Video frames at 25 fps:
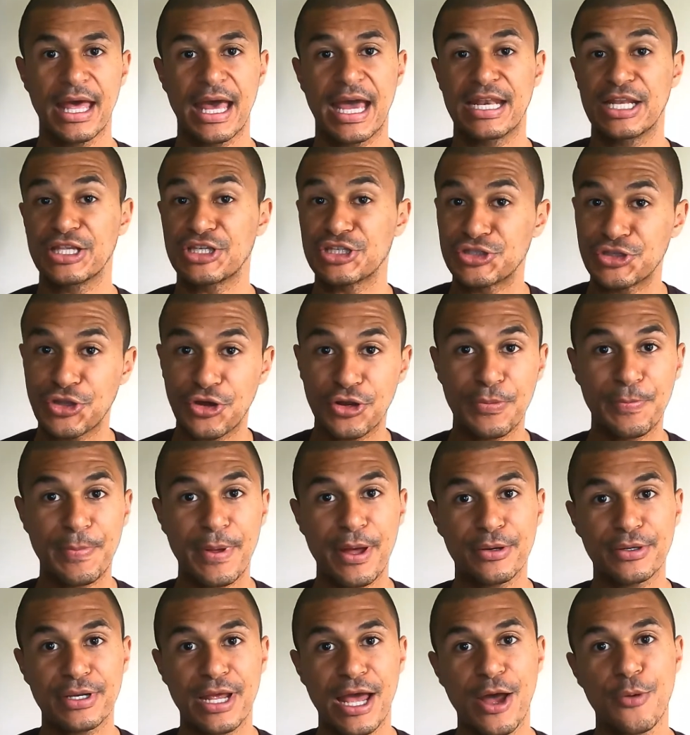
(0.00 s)
And it's not
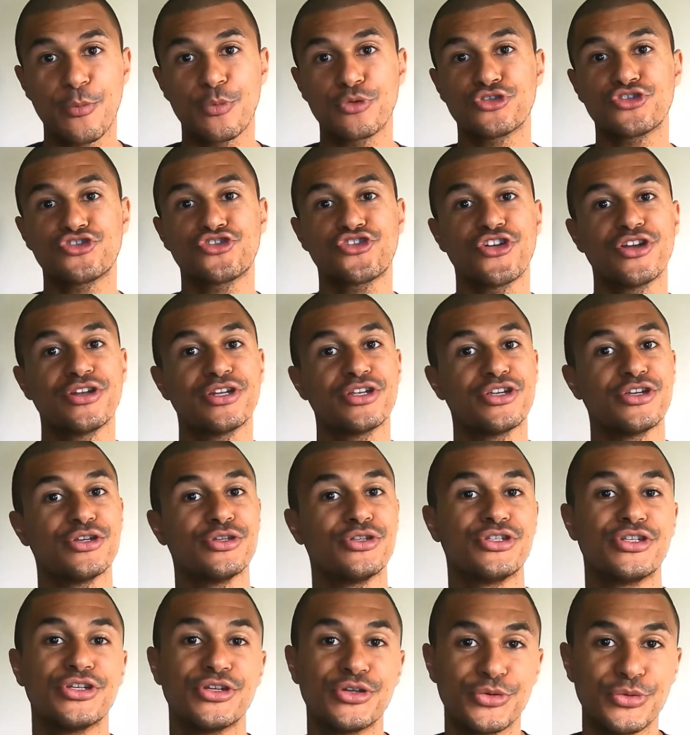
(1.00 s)
about how much training you
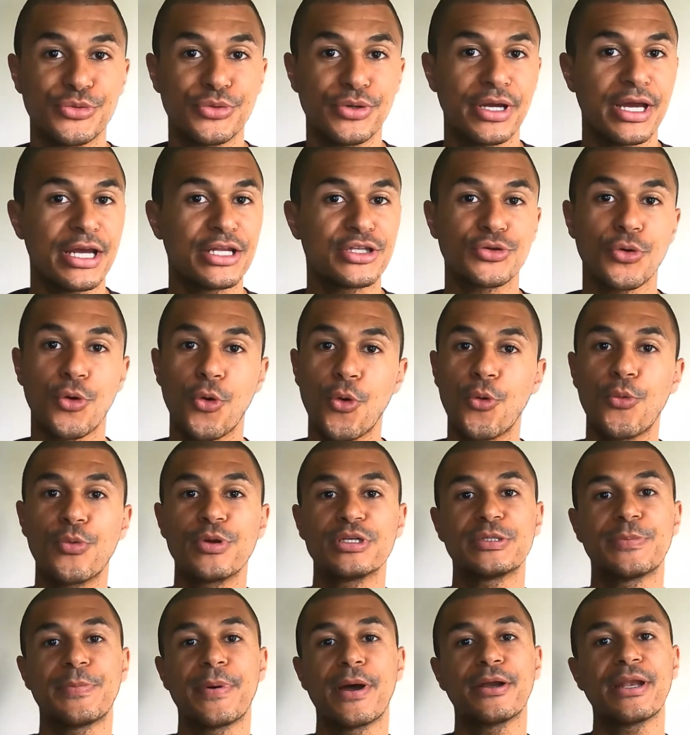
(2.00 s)
do, it's
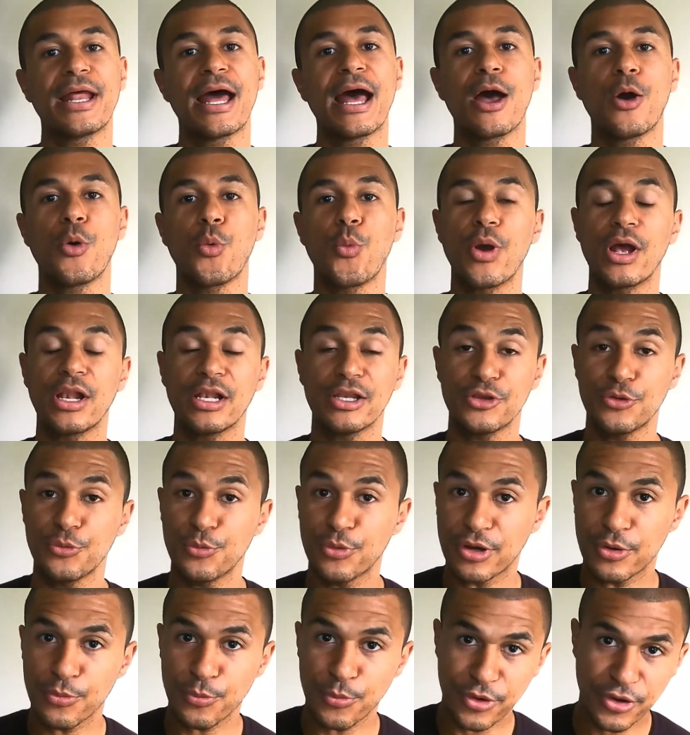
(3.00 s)
always about how well you
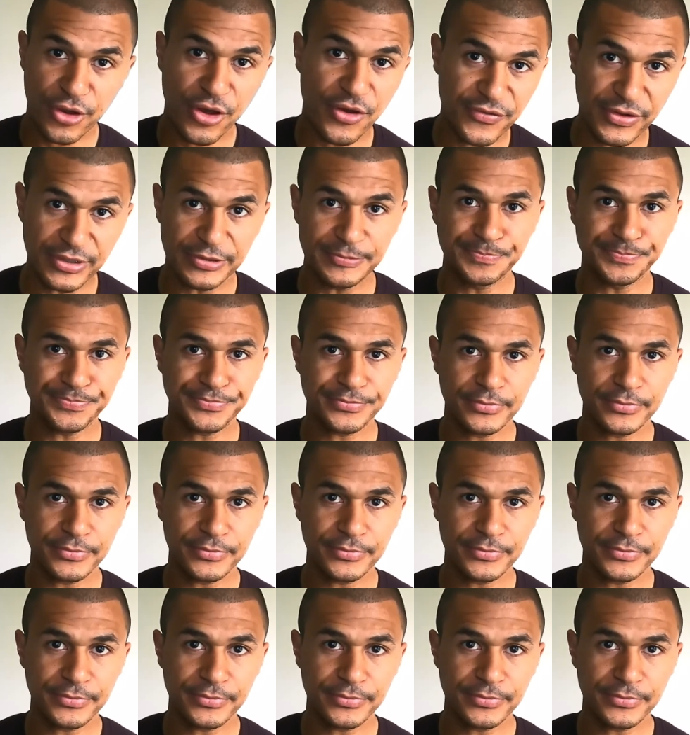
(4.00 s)
can recover.